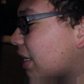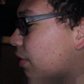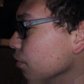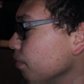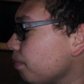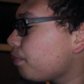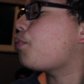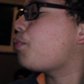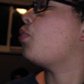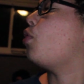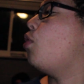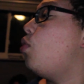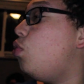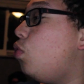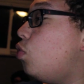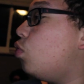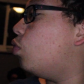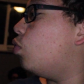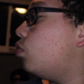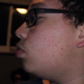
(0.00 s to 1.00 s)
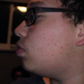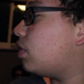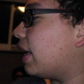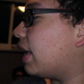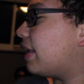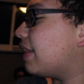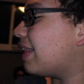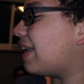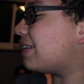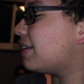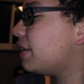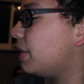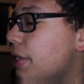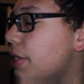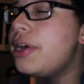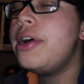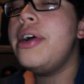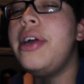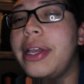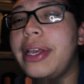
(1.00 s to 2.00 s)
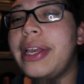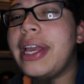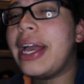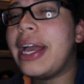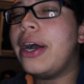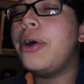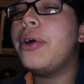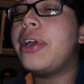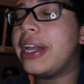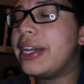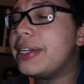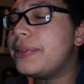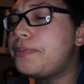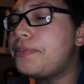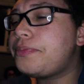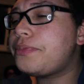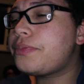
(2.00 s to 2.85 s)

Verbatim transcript: like, ooh, uh -huh. like that. Yeah, okay.